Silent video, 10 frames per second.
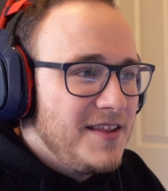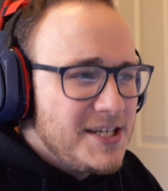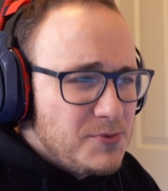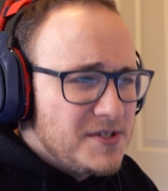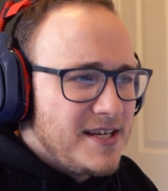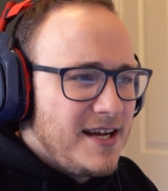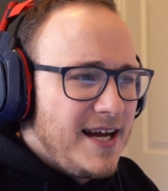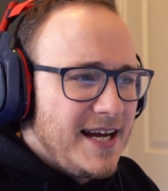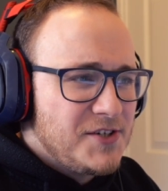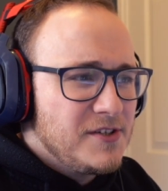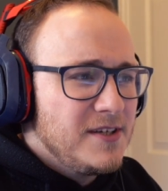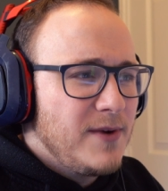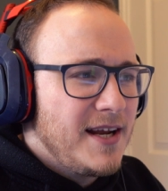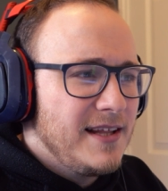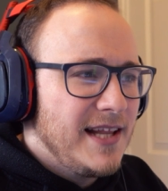this was actually
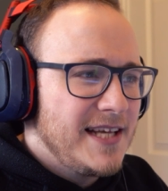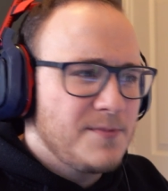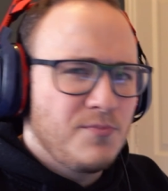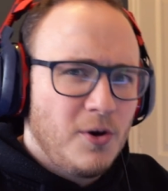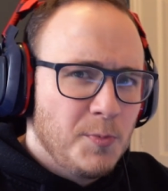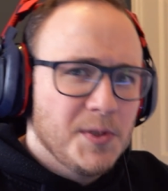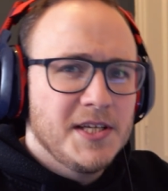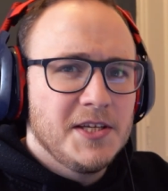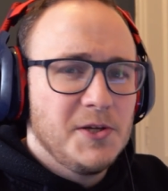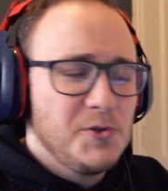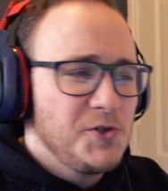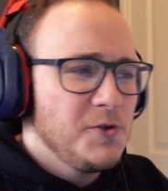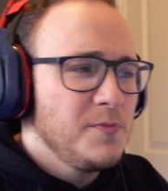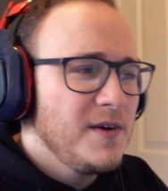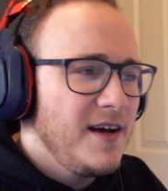when I last properly did
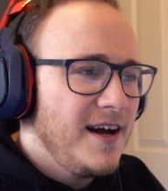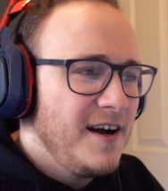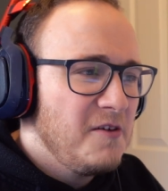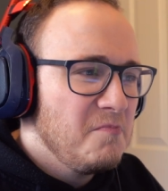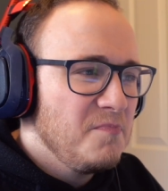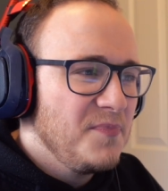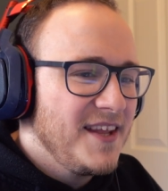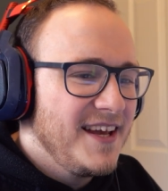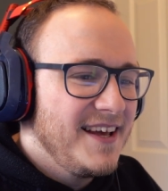YouTube. Um,